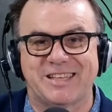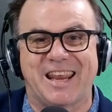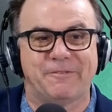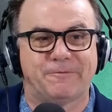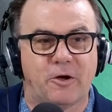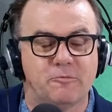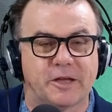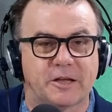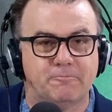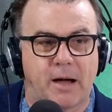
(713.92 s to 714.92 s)

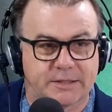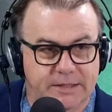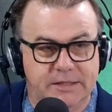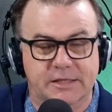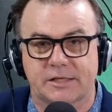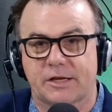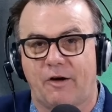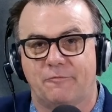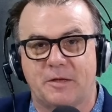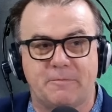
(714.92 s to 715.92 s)
xenophobic buttons
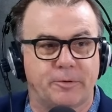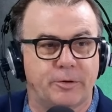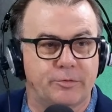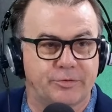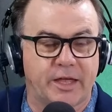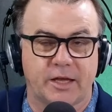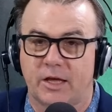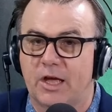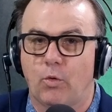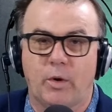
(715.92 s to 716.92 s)
of people who think
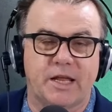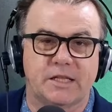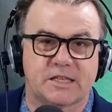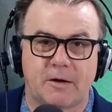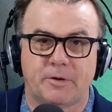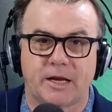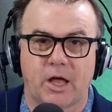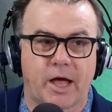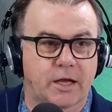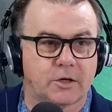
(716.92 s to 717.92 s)
we need somebody
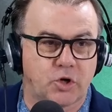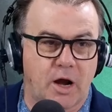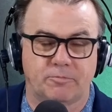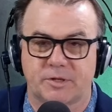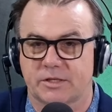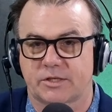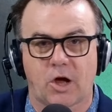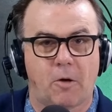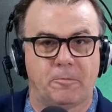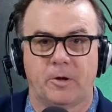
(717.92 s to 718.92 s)
like Trump to
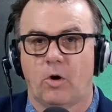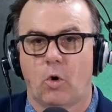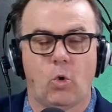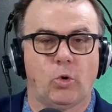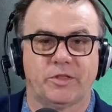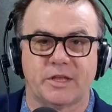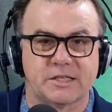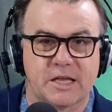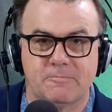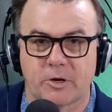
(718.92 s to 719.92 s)
stop all of
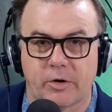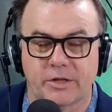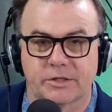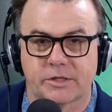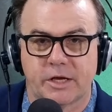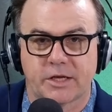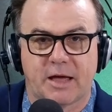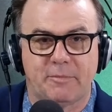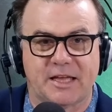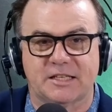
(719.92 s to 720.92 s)
these immigrants
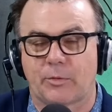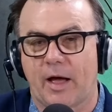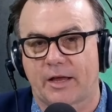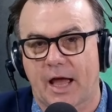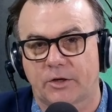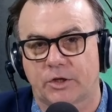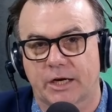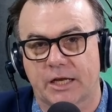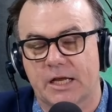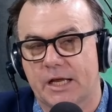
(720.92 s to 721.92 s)
coming into our
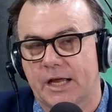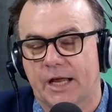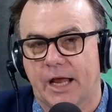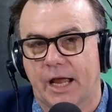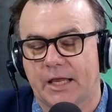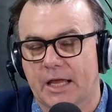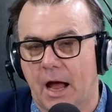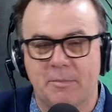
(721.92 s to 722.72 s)
country. I